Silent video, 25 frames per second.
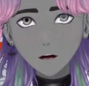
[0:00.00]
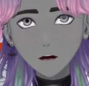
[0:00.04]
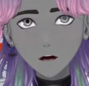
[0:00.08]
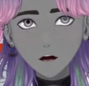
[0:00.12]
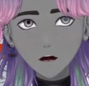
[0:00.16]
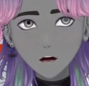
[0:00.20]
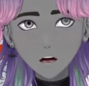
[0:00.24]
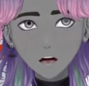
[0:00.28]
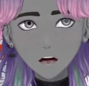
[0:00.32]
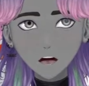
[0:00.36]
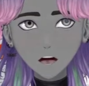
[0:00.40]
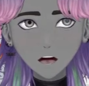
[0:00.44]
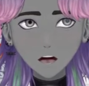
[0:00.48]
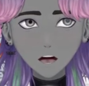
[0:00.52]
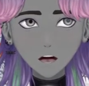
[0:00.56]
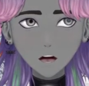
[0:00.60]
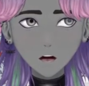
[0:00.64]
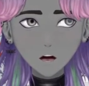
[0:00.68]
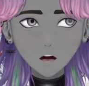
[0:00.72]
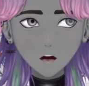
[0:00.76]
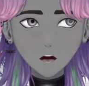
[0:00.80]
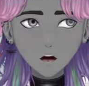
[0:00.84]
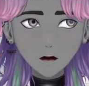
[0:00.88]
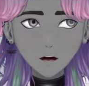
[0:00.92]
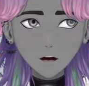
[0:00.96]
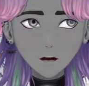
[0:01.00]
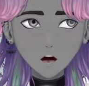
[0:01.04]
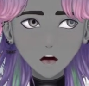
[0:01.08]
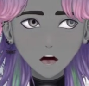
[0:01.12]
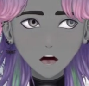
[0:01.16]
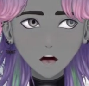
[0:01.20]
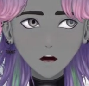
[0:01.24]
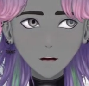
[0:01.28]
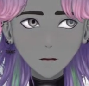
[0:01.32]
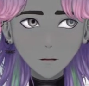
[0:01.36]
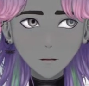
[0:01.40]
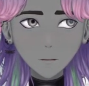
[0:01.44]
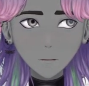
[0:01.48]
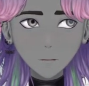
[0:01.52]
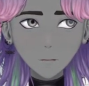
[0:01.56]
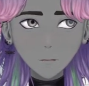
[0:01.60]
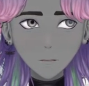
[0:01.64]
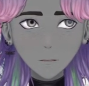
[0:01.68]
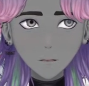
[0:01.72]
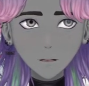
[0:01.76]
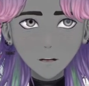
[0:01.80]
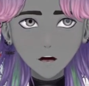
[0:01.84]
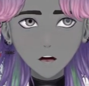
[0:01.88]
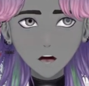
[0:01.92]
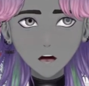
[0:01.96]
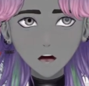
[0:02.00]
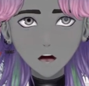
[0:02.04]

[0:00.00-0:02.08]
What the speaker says: Is this shadow too sharp?